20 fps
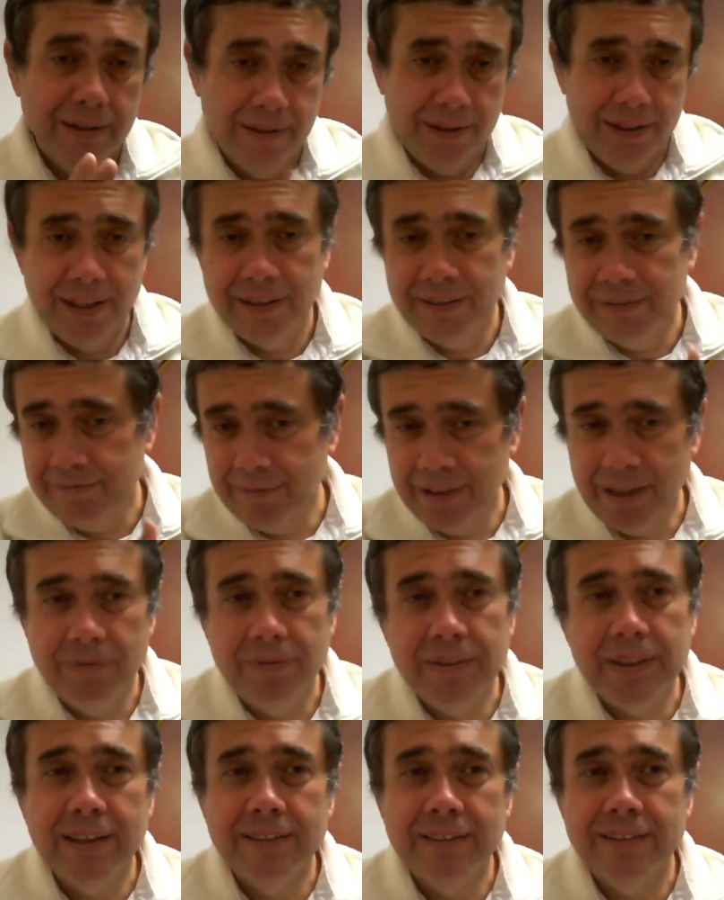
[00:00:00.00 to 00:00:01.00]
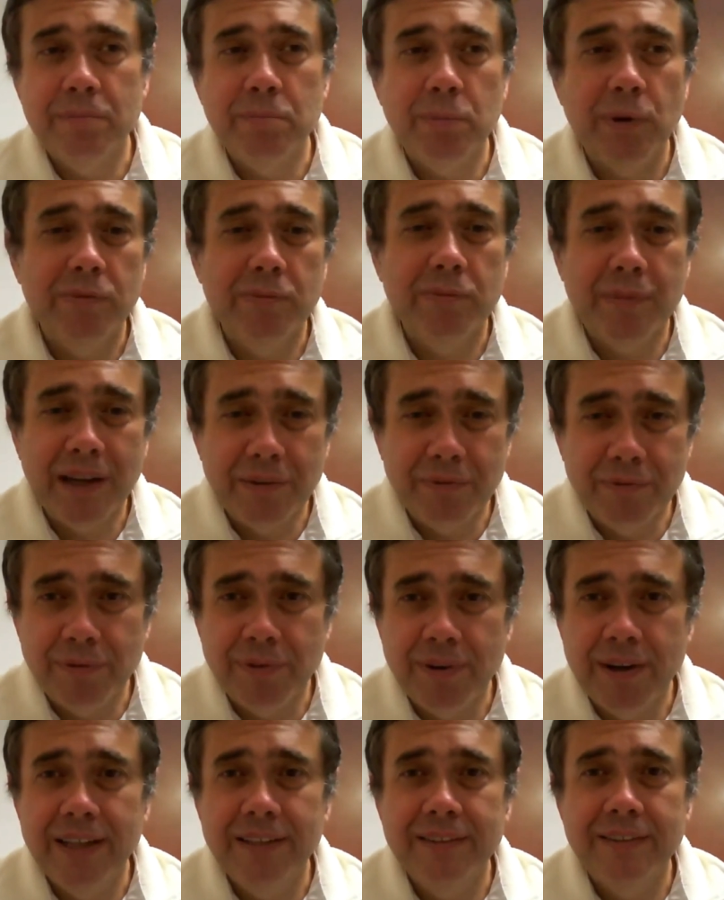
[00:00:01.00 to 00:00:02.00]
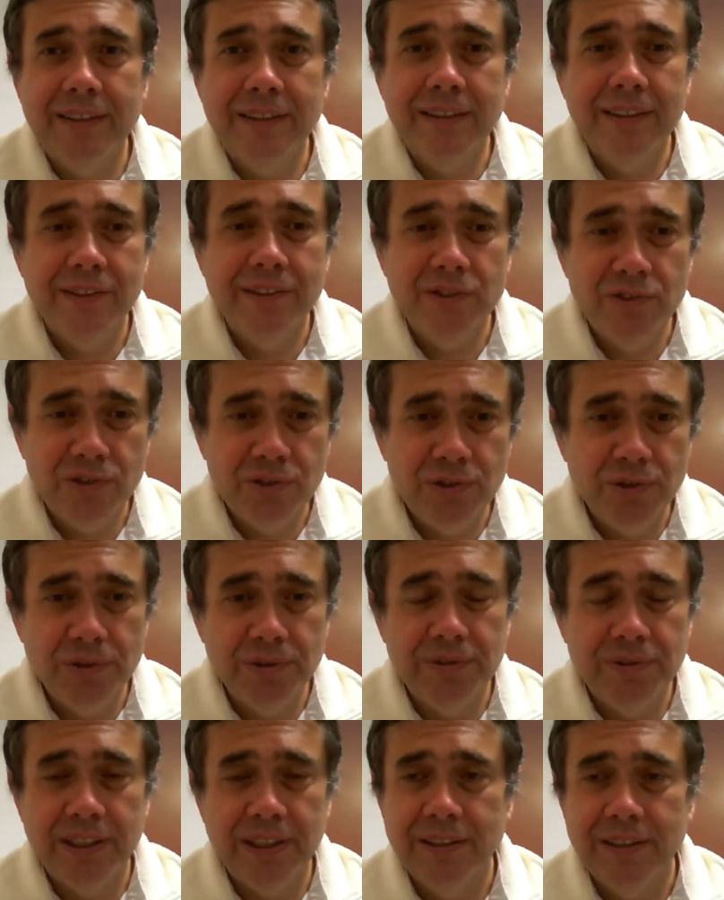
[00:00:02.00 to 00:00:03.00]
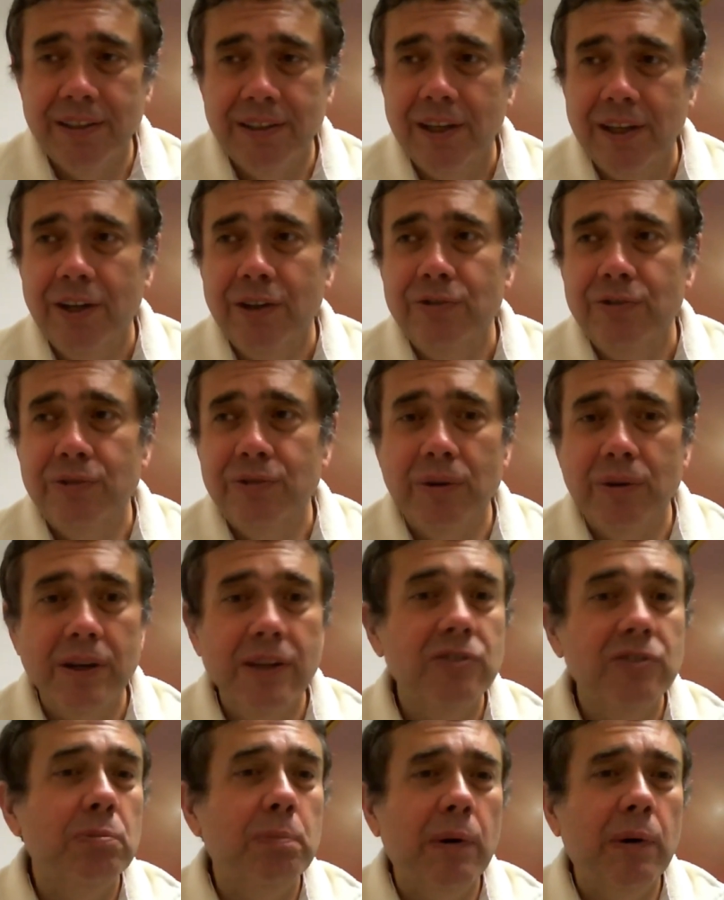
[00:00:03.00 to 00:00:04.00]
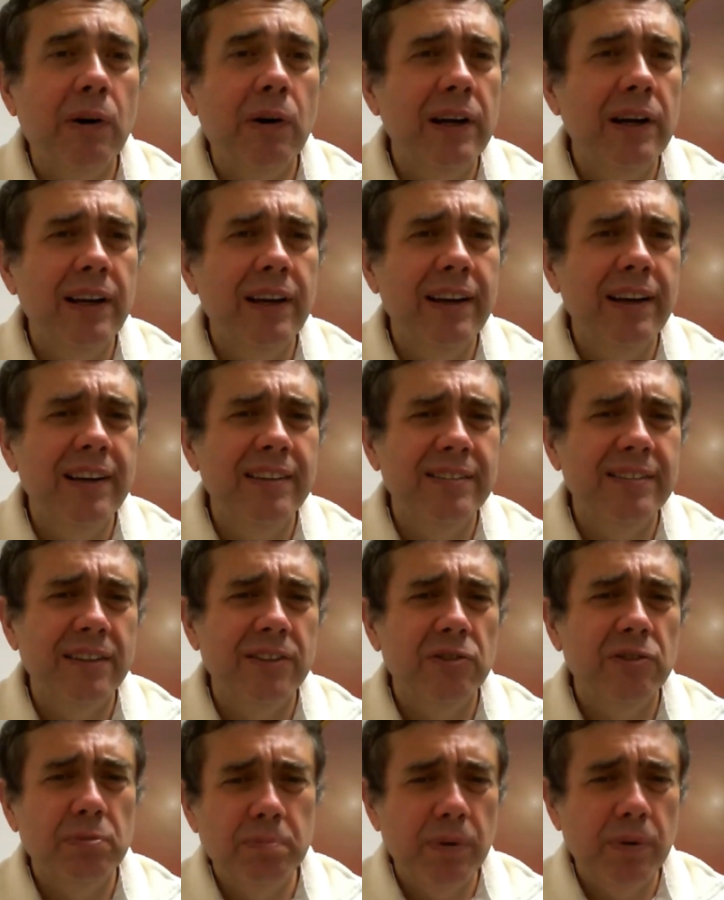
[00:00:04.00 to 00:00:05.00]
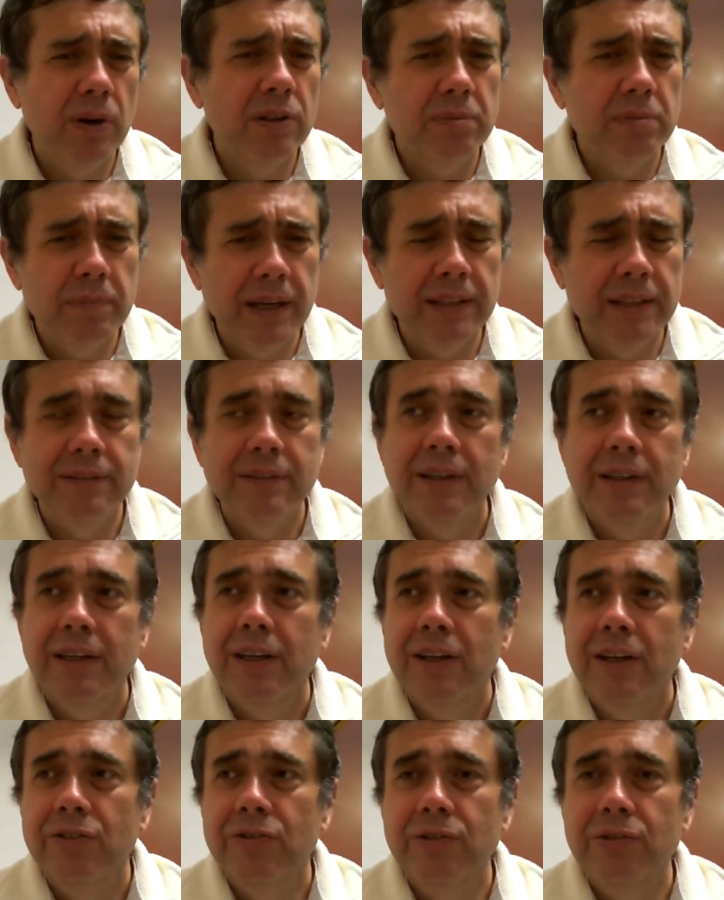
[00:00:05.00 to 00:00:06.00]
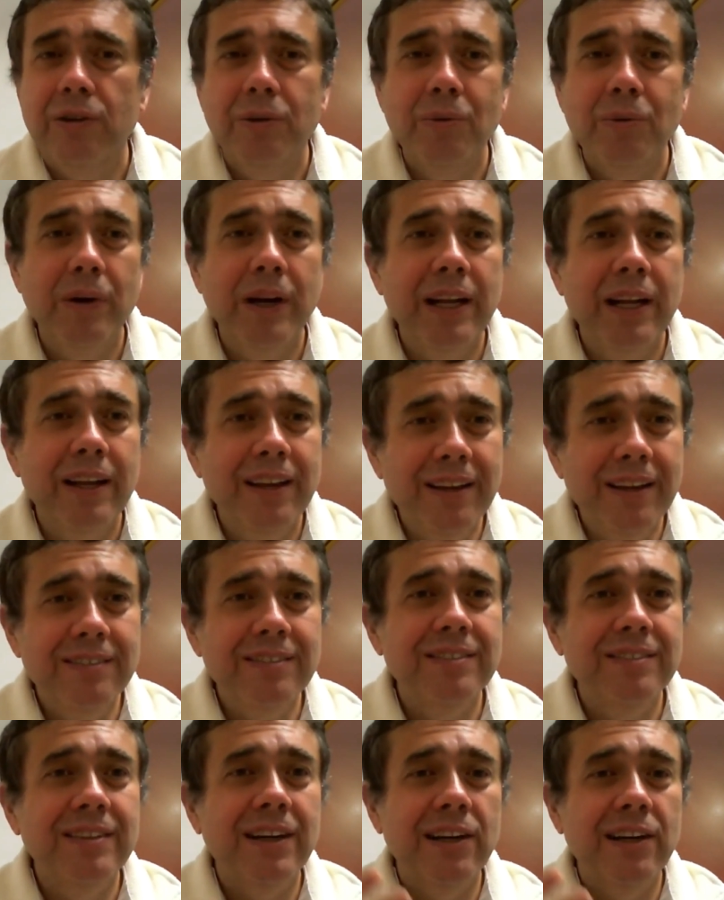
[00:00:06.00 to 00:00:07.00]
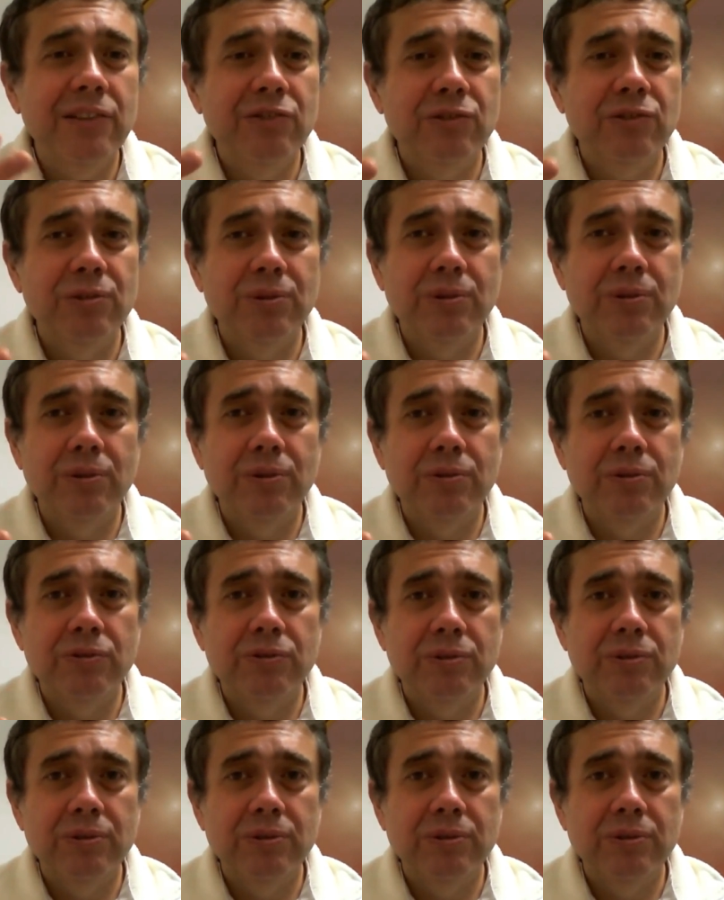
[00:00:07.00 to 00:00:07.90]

Like giving the example of my friend and his children. So his boy is a sportman. So when he start to